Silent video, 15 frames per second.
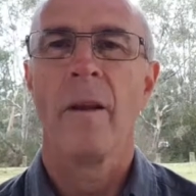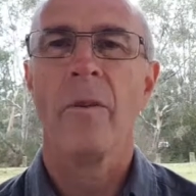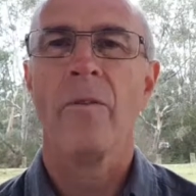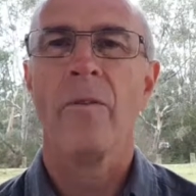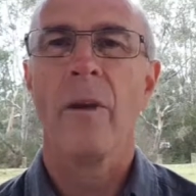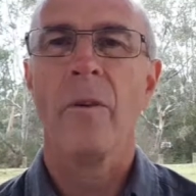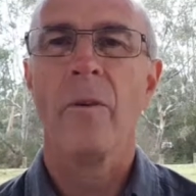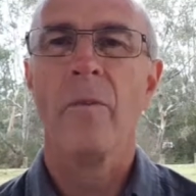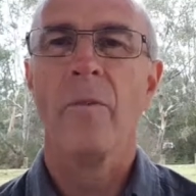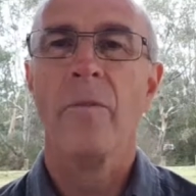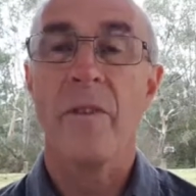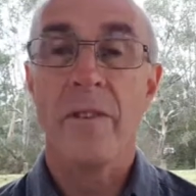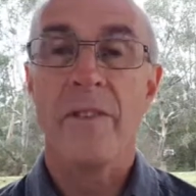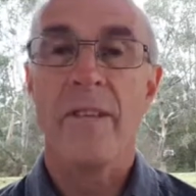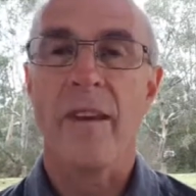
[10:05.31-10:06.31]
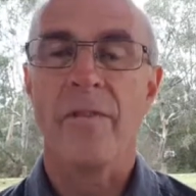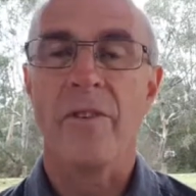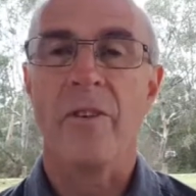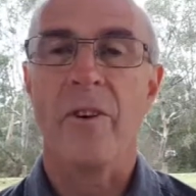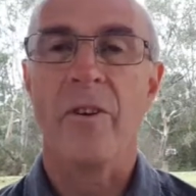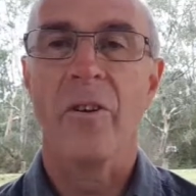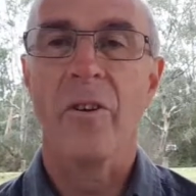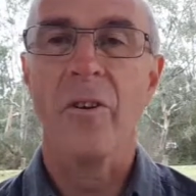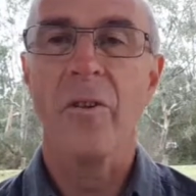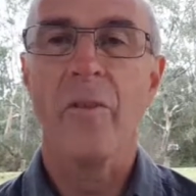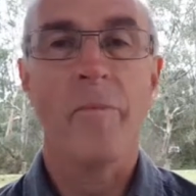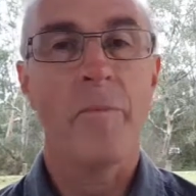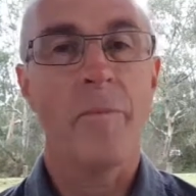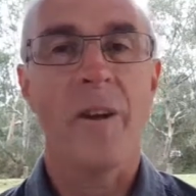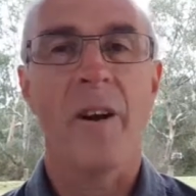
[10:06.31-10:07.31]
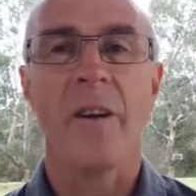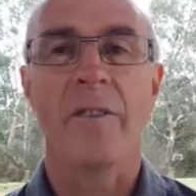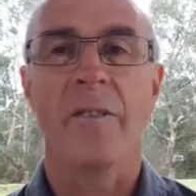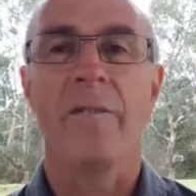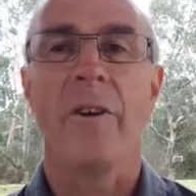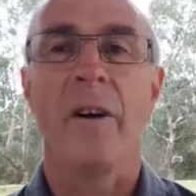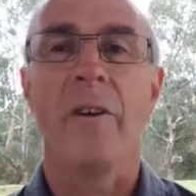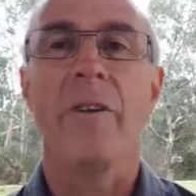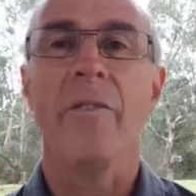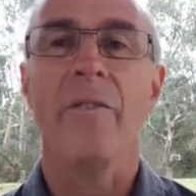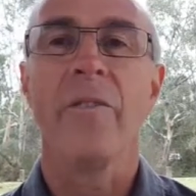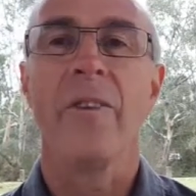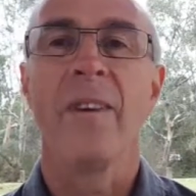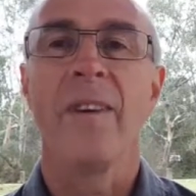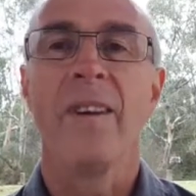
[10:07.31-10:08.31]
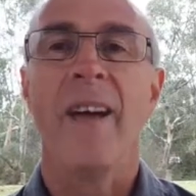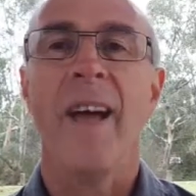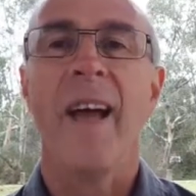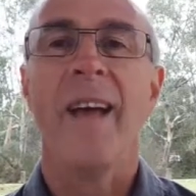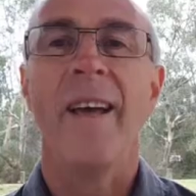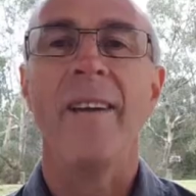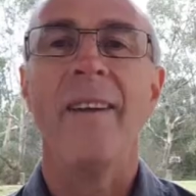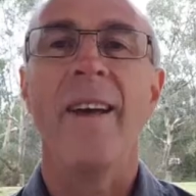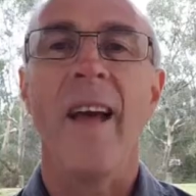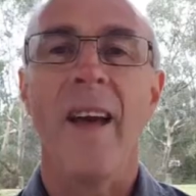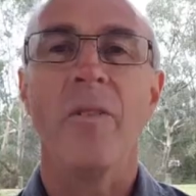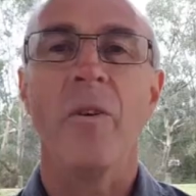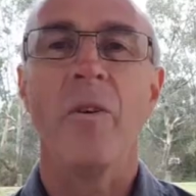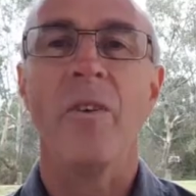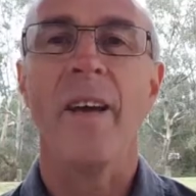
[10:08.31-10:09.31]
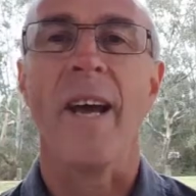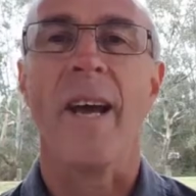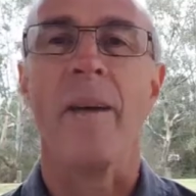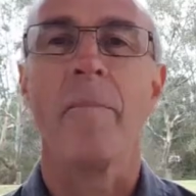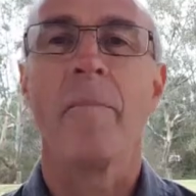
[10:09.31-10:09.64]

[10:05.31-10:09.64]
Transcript: So this is David Donahue from the Eyes of Horus, and have a good day.